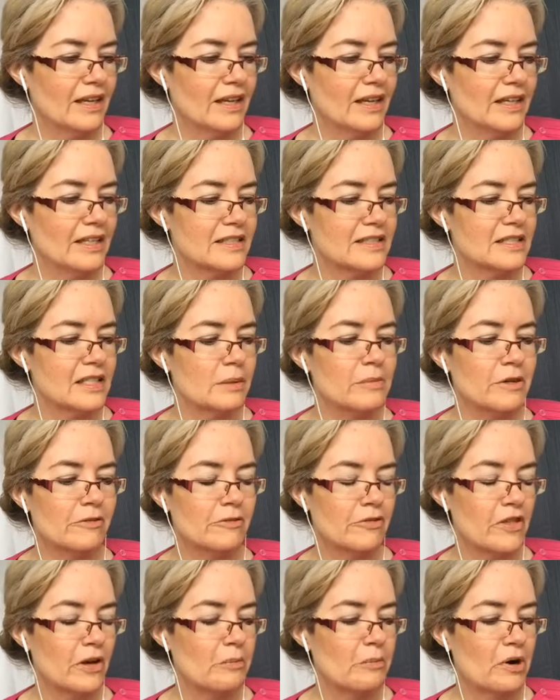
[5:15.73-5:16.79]
some of
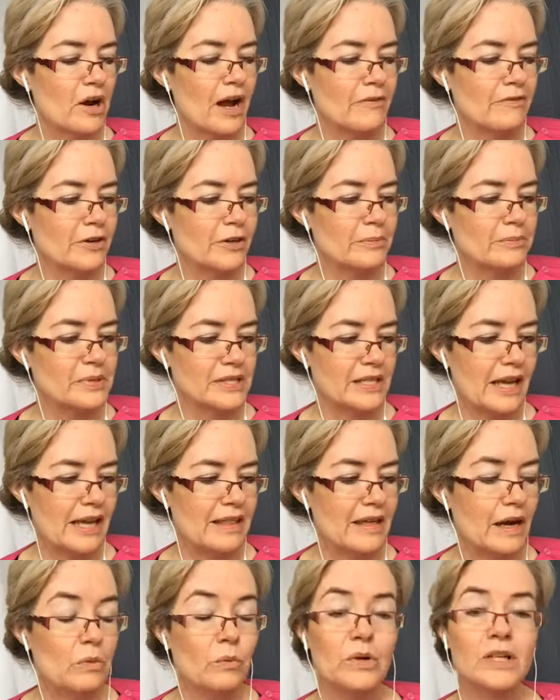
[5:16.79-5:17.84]
the proverbs say
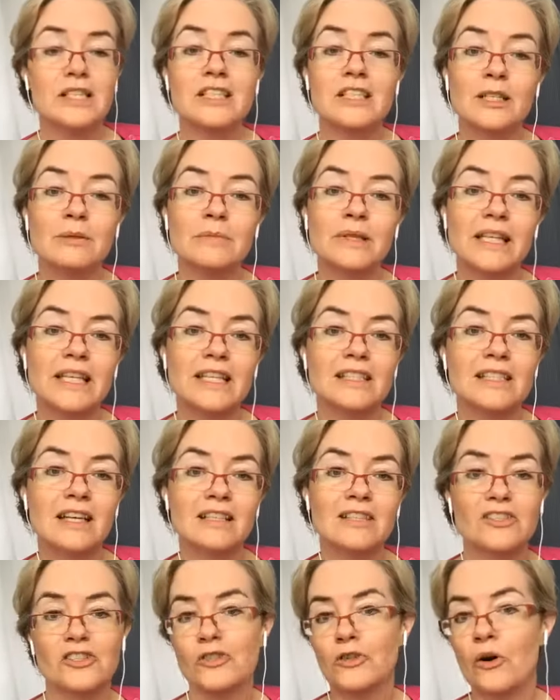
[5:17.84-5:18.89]
that wisdom leads
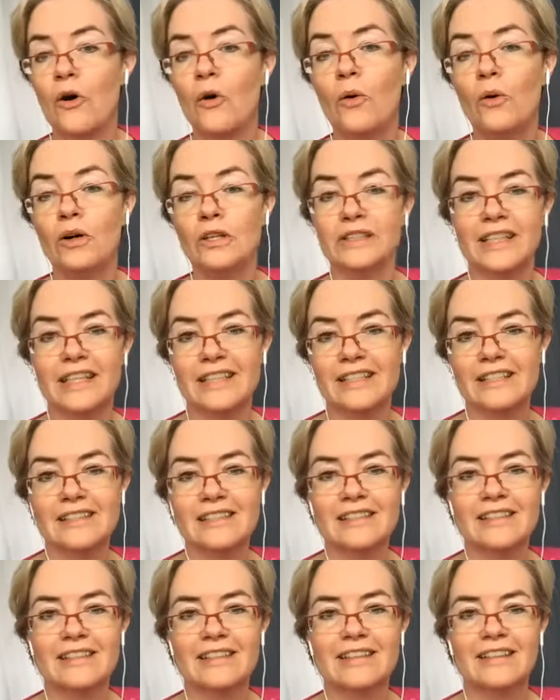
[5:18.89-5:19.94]
us to
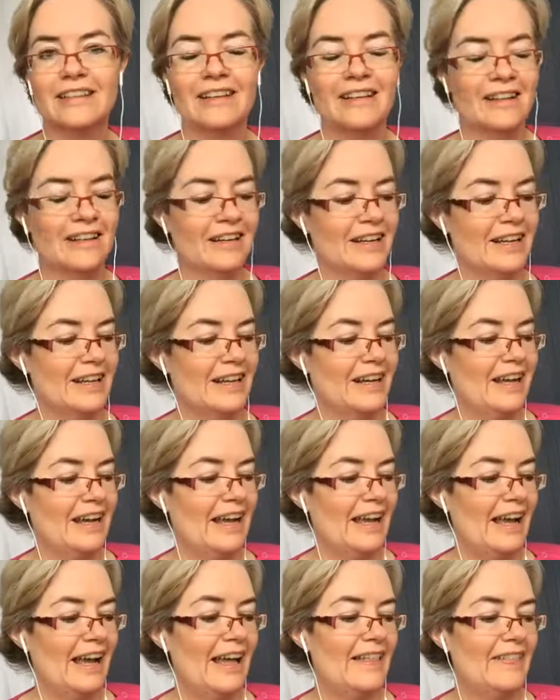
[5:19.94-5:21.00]
wholeness.
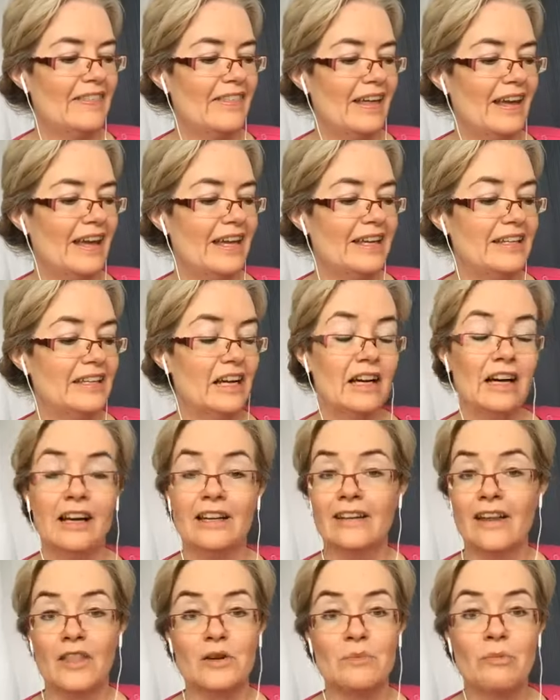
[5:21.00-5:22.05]
And then
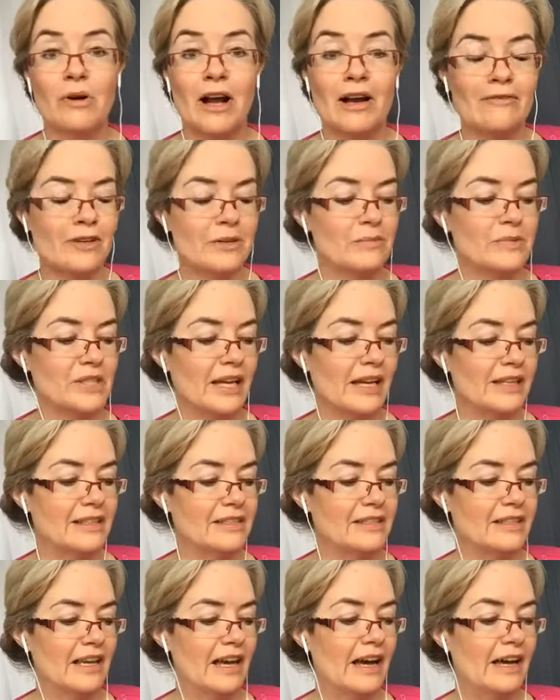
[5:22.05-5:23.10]
another proverb says
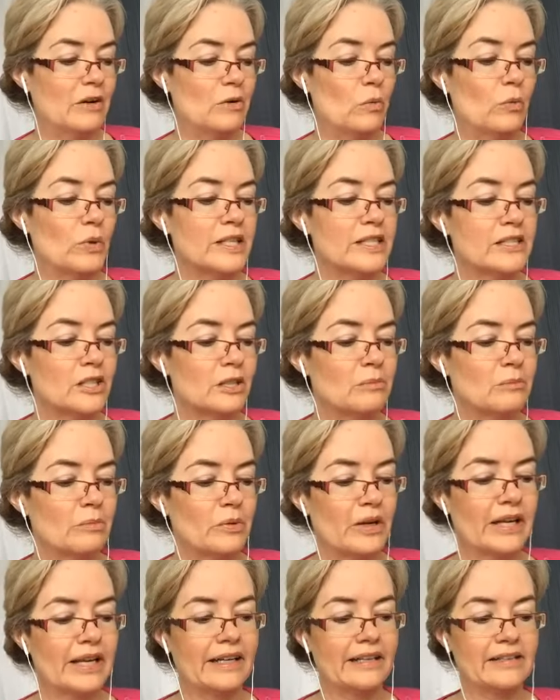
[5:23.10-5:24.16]
that wisdom
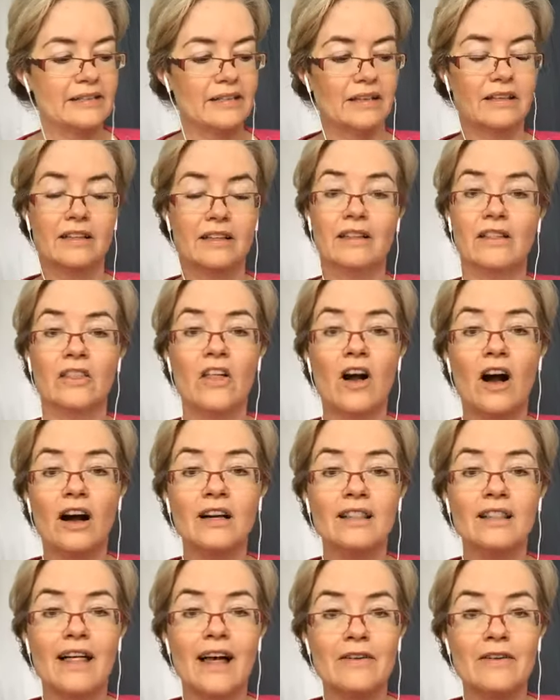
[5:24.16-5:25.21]
brings long
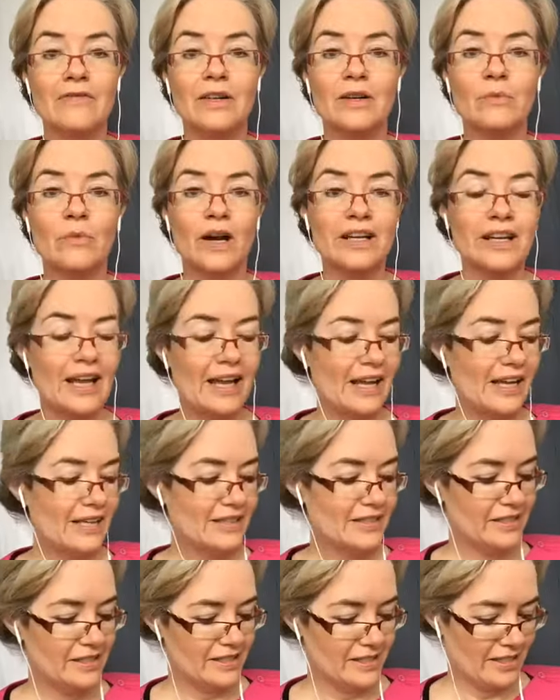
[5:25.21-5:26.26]
life in one
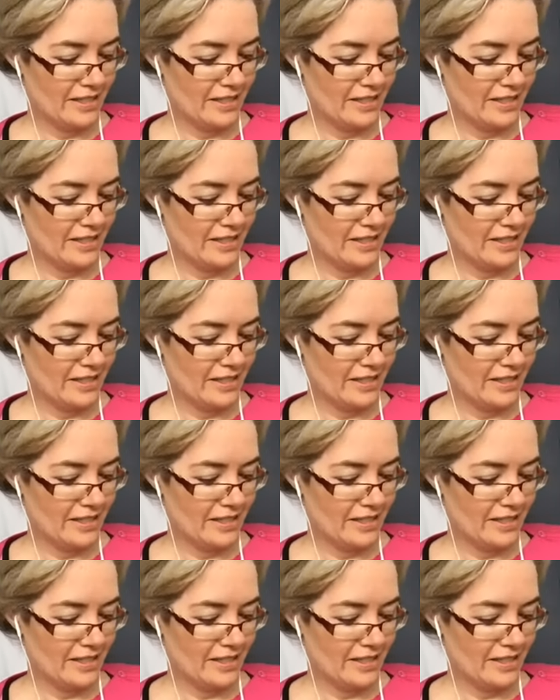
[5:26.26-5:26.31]
hand